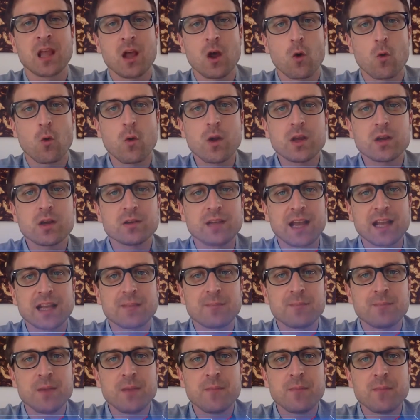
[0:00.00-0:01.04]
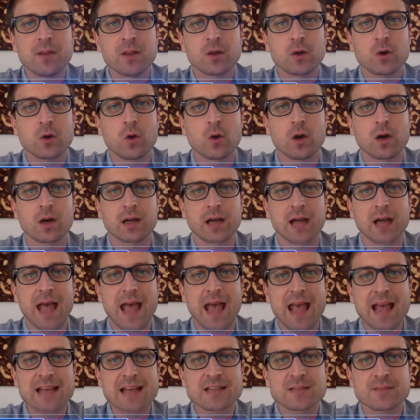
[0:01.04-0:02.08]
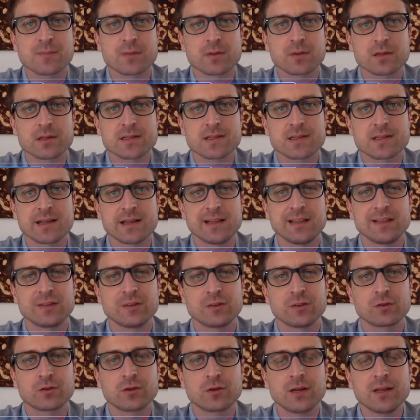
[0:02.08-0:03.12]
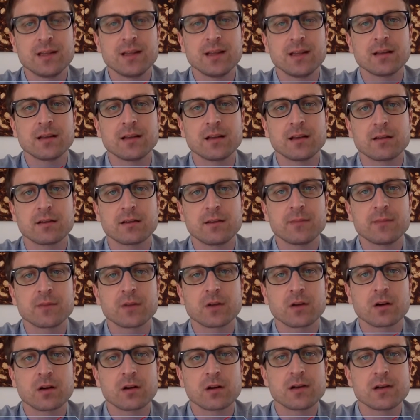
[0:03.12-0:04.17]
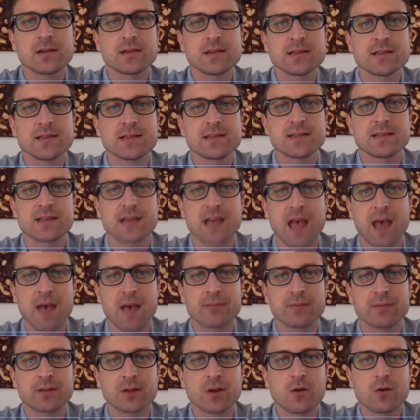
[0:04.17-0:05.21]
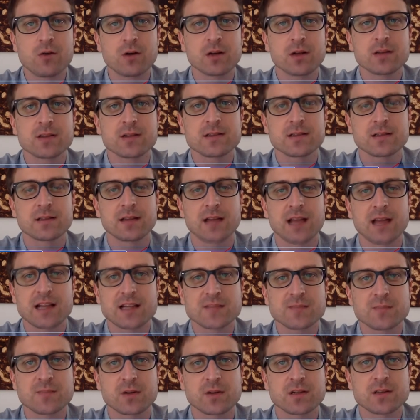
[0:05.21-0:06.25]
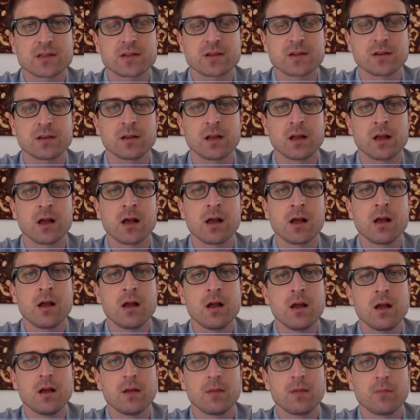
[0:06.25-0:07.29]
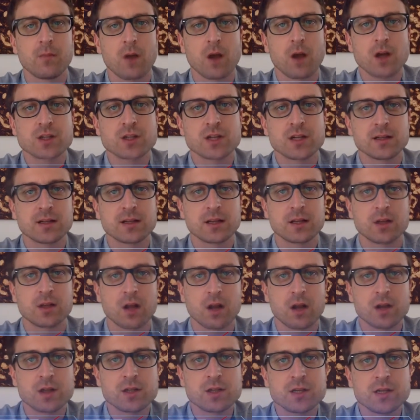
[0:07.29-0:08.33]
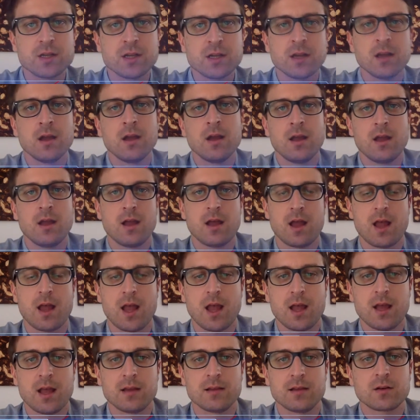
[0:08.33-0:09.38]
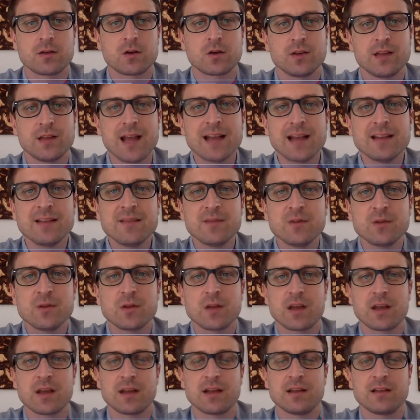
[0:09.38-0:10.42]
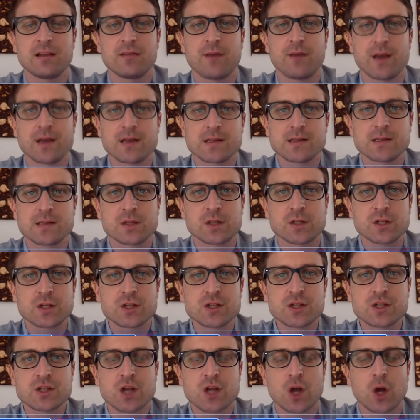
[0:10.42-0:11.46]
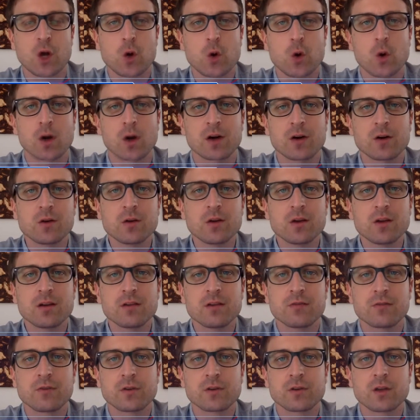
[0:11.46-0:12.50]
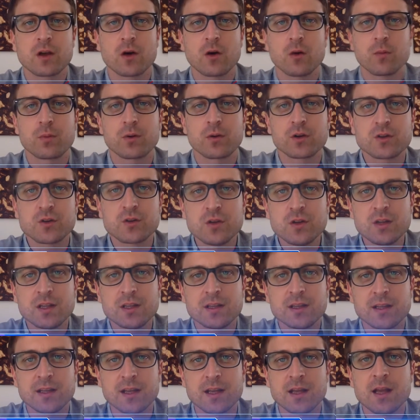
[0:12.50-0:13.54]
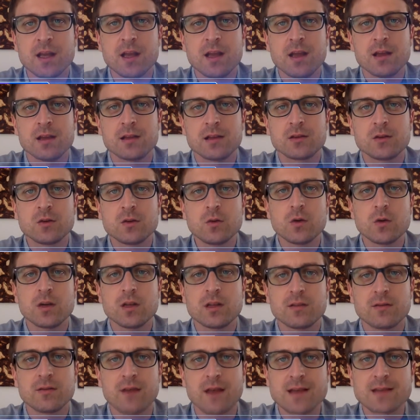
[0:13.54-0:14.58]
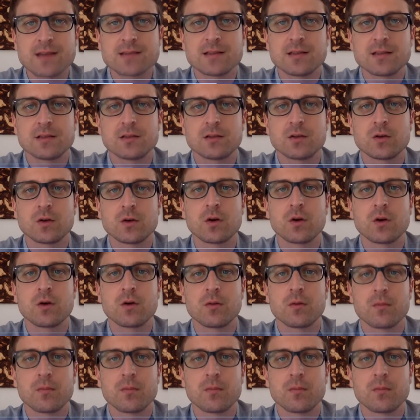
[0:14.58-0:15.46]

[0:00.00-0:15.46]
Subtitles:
We connect people who are experts into trading cryptocurrencies, app tokens, and experts on blockchain technology, and connect them to the investors who are looking for the opportunity to invest into